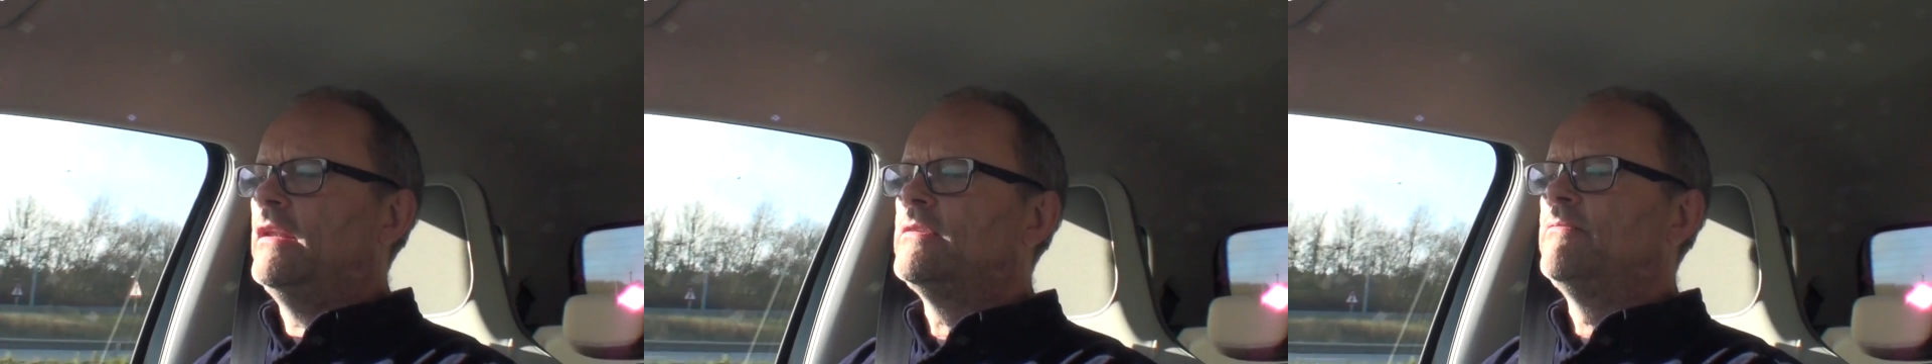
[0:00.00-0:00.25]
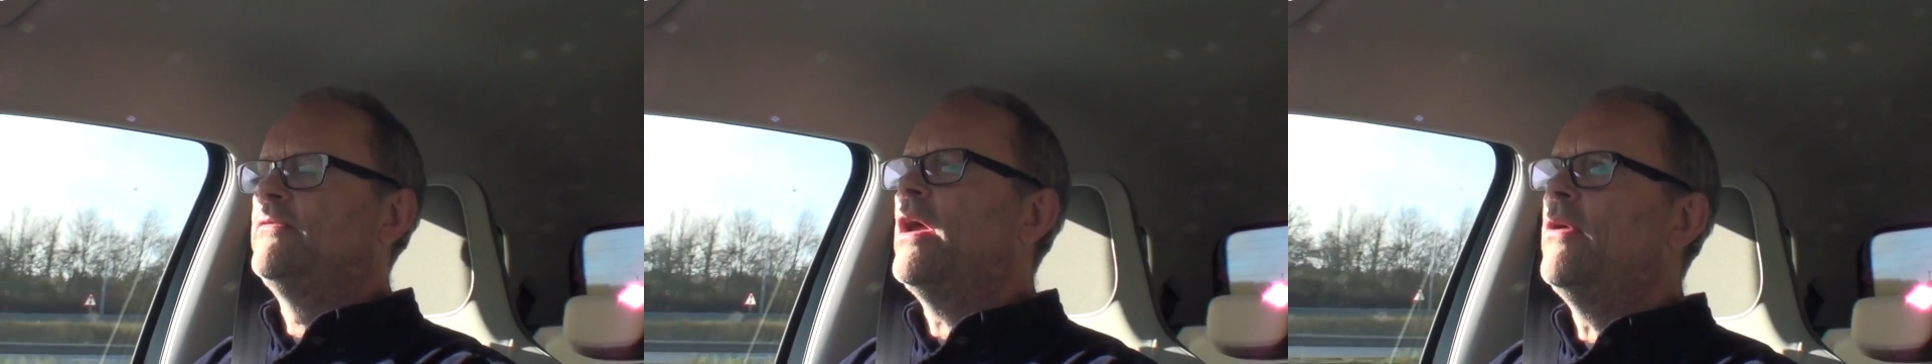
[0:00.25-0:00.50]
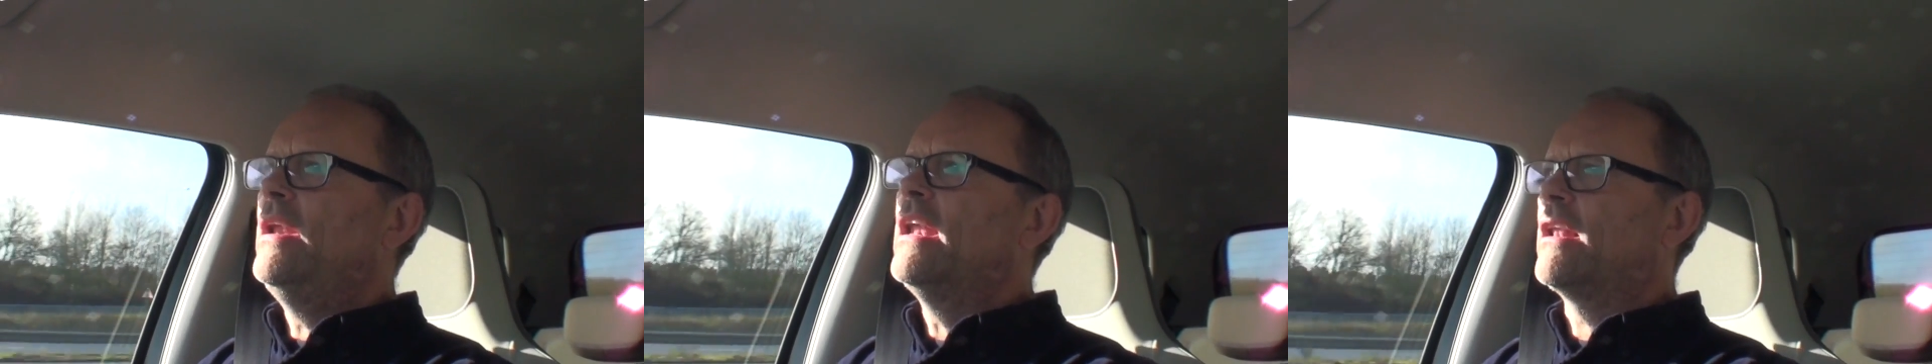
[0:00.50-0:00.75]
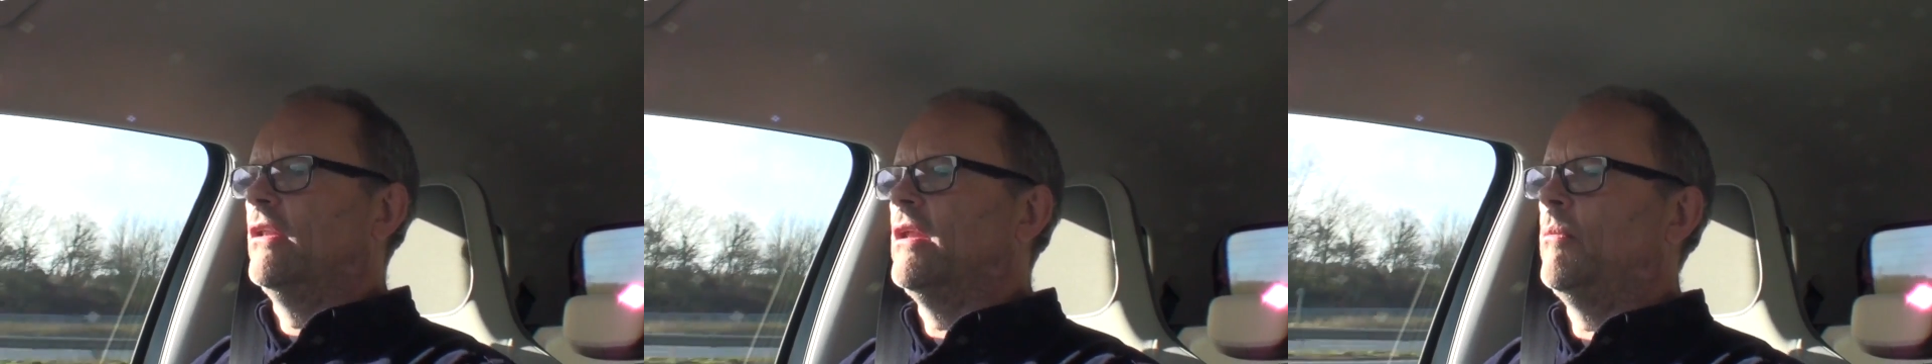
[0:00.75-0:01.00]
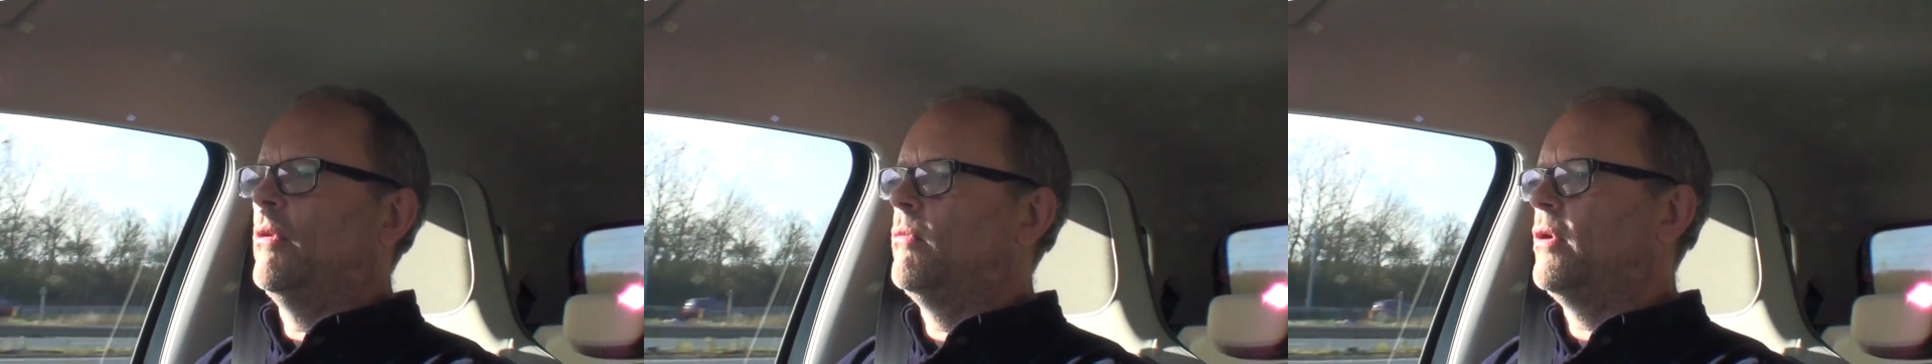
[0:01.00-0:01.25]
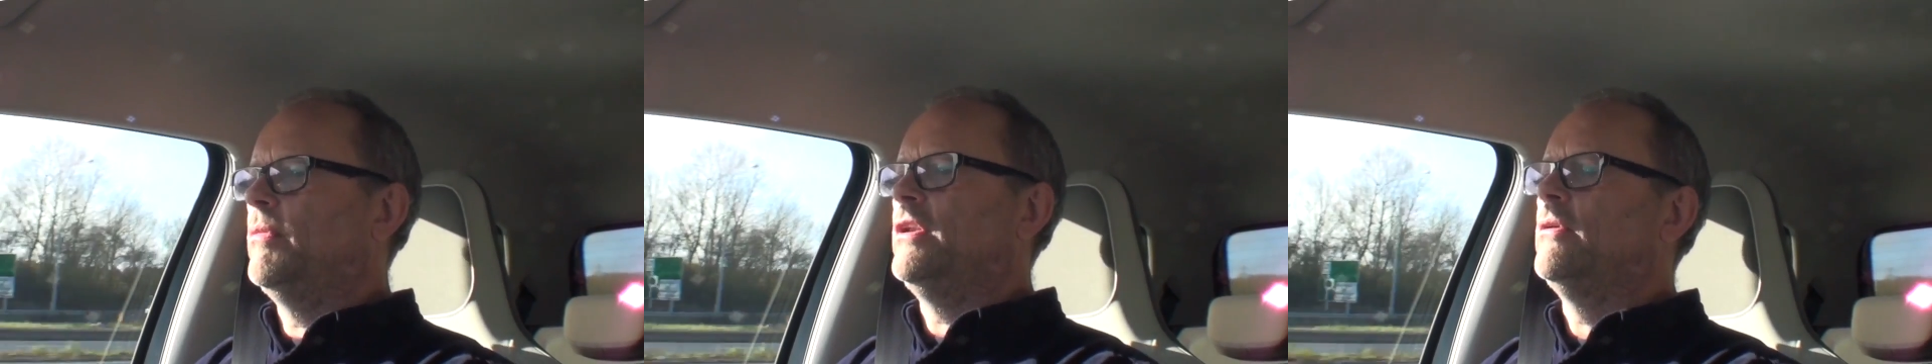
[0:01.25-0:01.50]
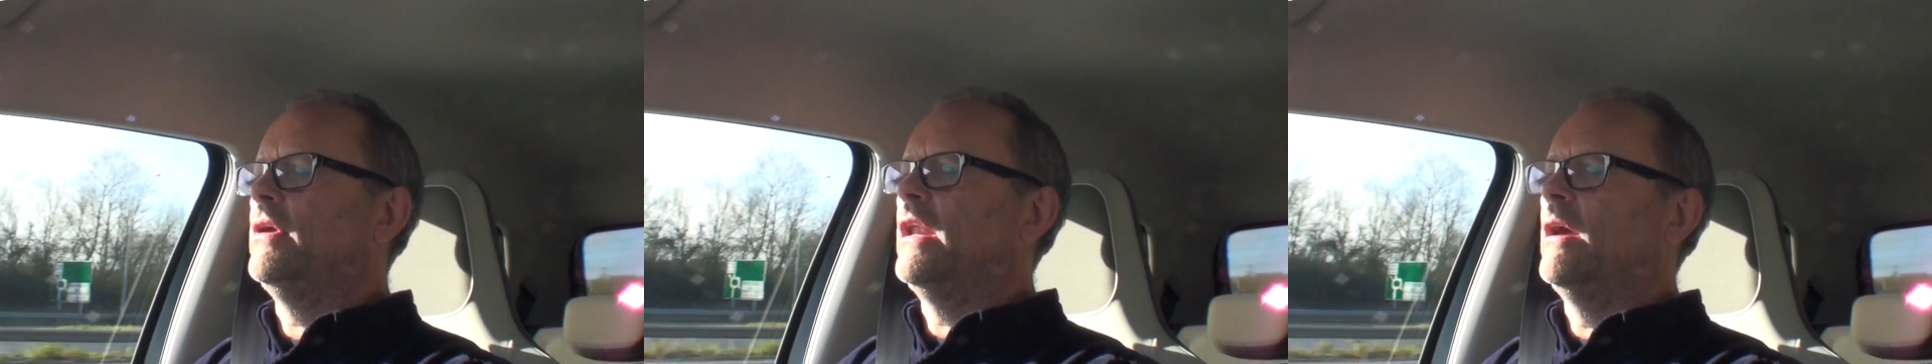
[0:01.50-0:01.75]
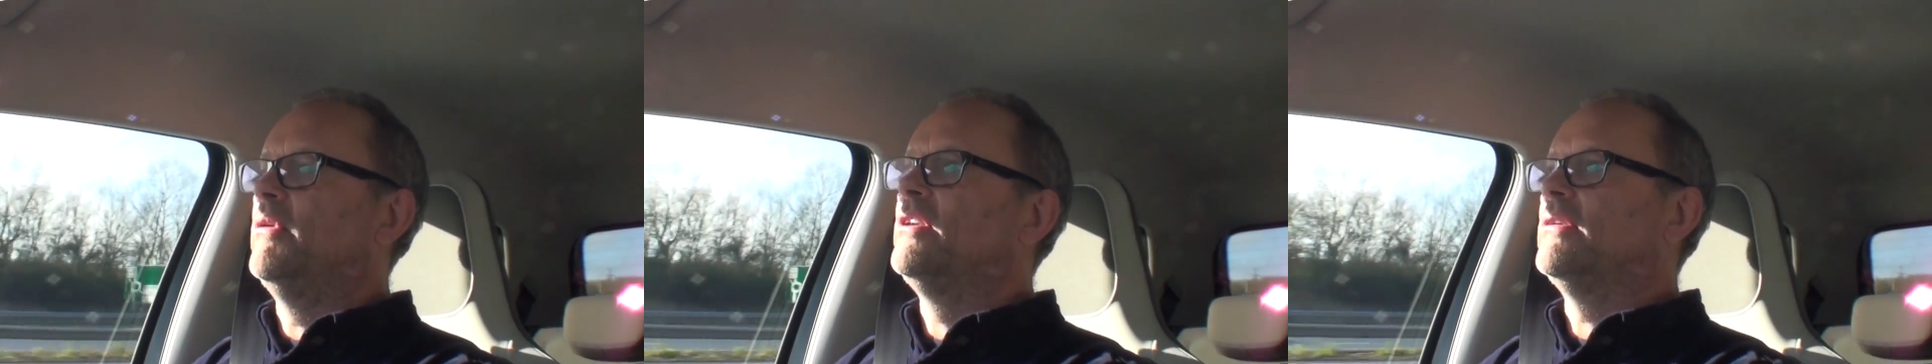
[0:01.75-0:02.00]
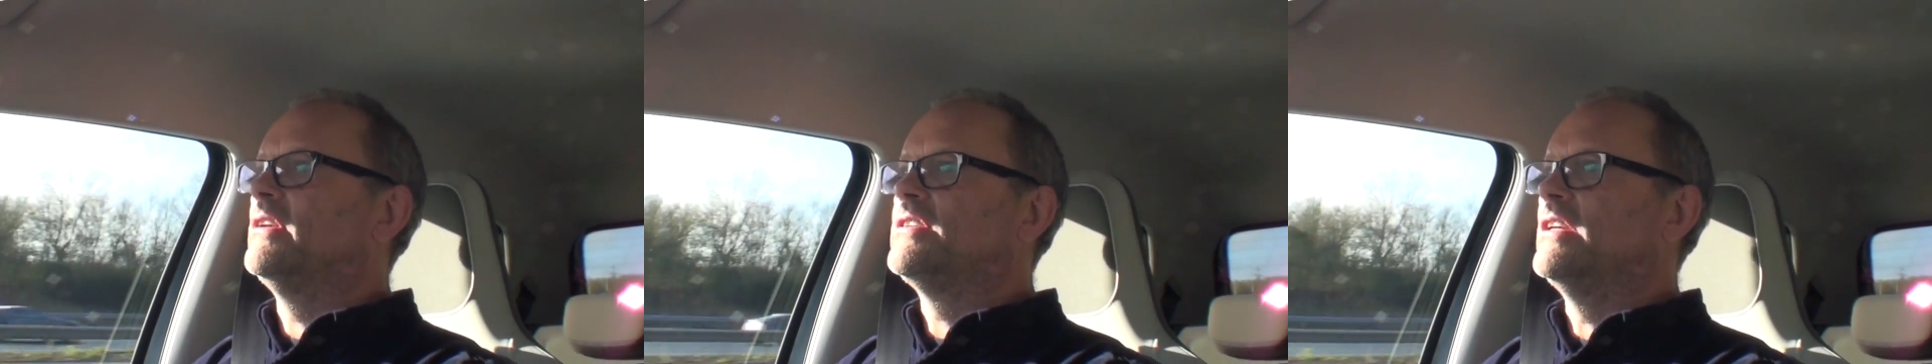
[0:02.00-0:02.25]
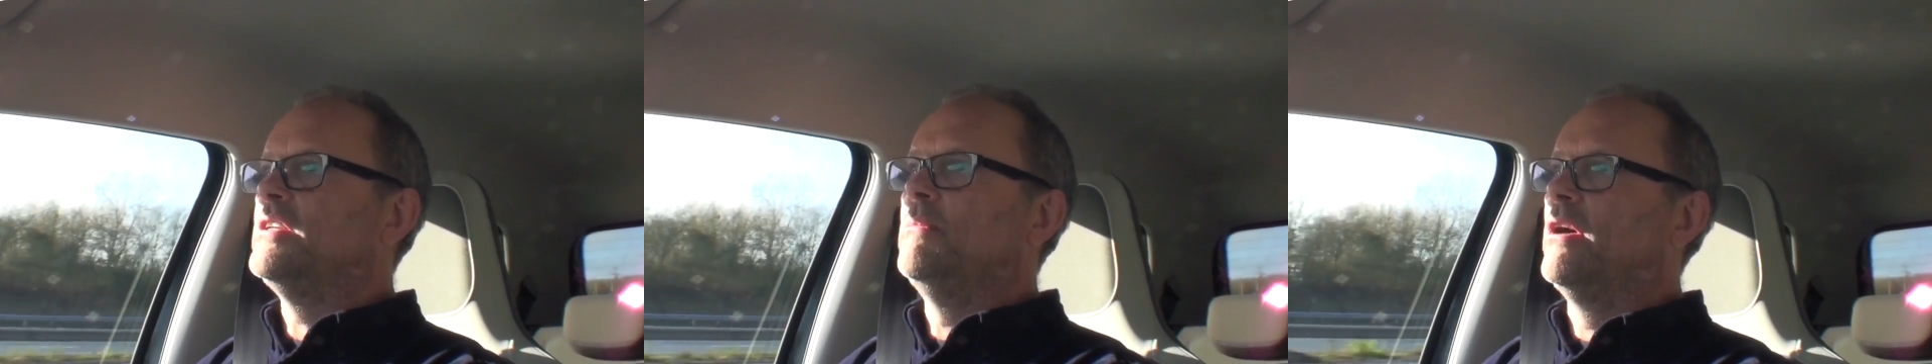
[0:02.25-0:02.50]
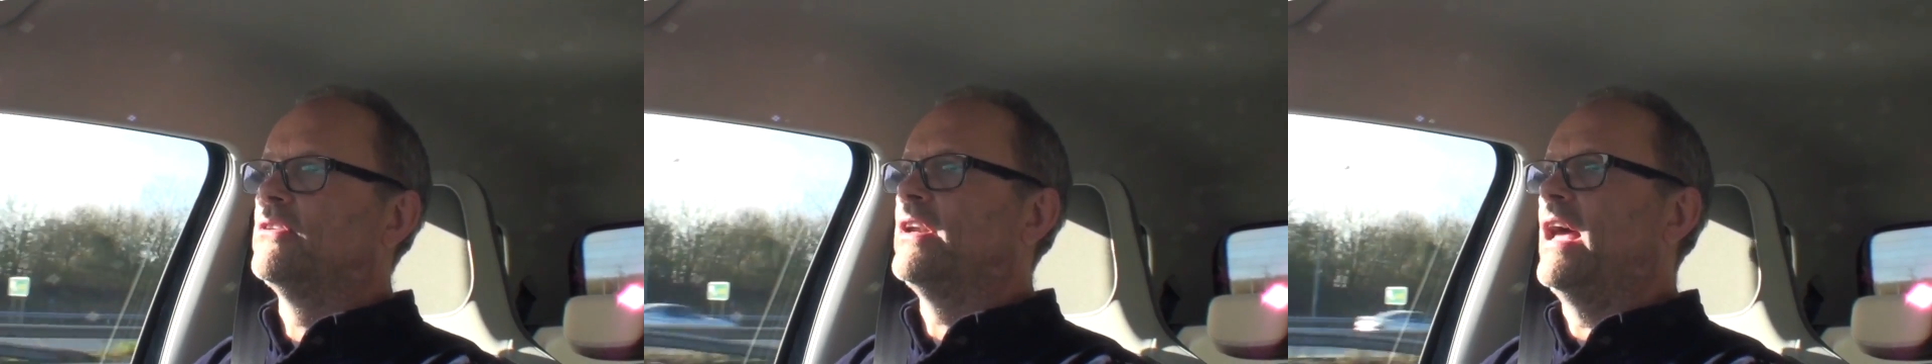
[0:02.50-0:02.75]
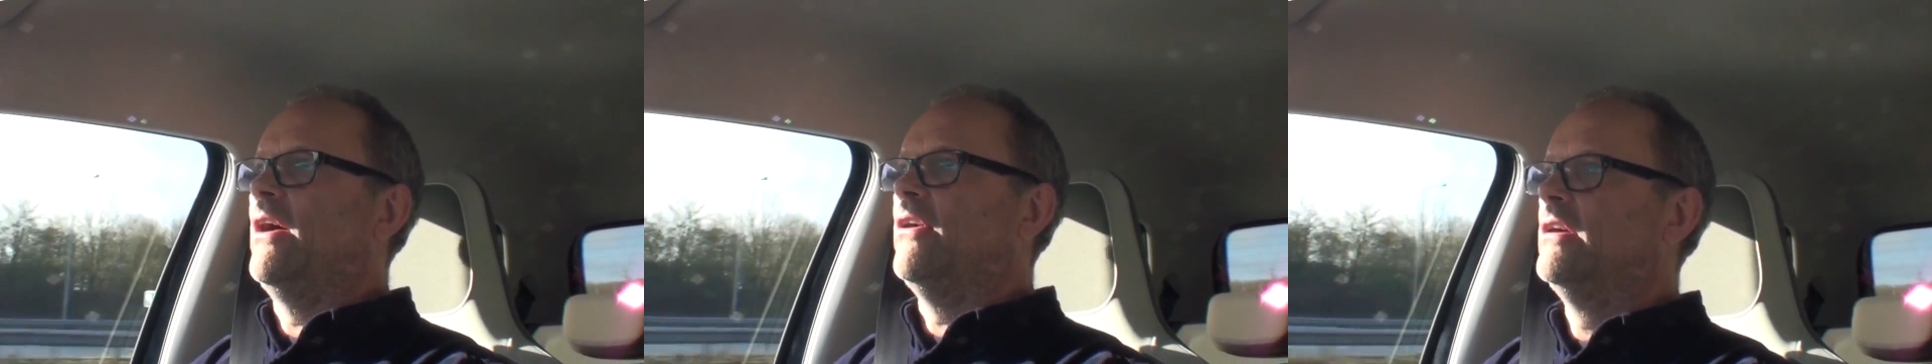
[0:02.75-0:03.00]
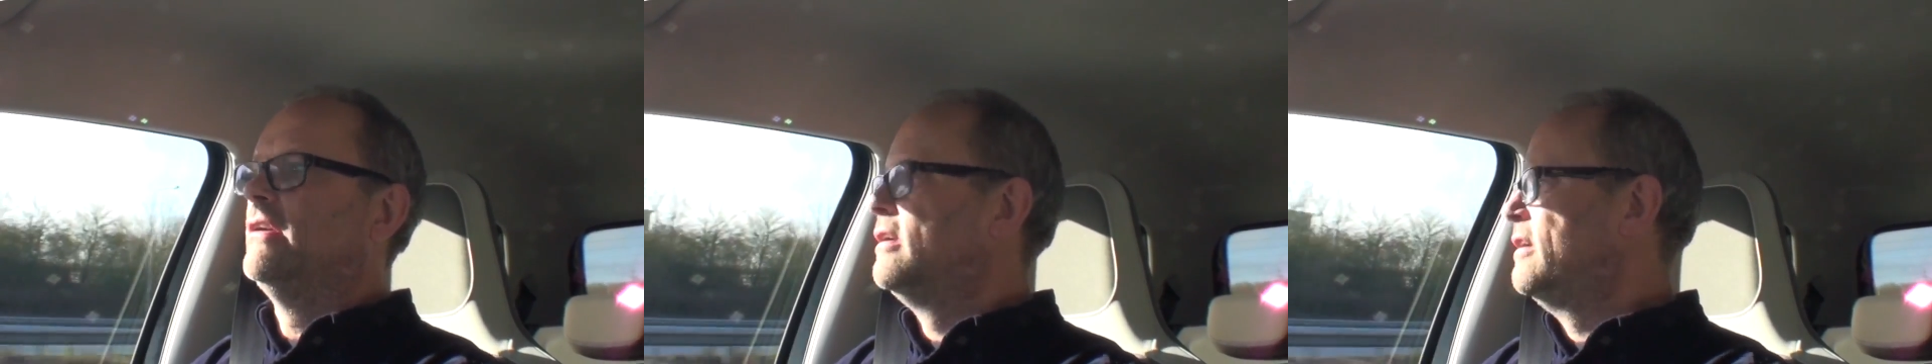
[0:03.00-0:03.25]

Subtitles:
It's very little. What are we doing now? We're doing 60 miles an hour